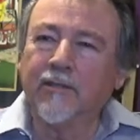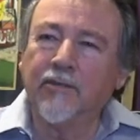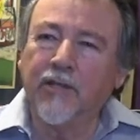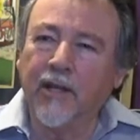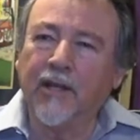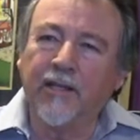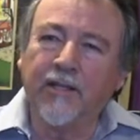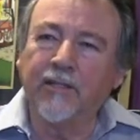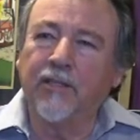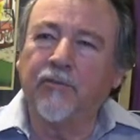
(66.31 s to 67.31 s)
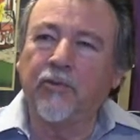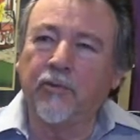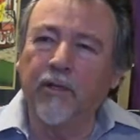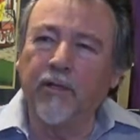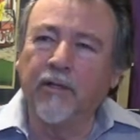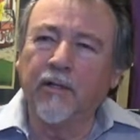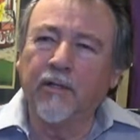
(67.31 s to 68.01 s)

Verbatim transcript: the ugliness, if you will.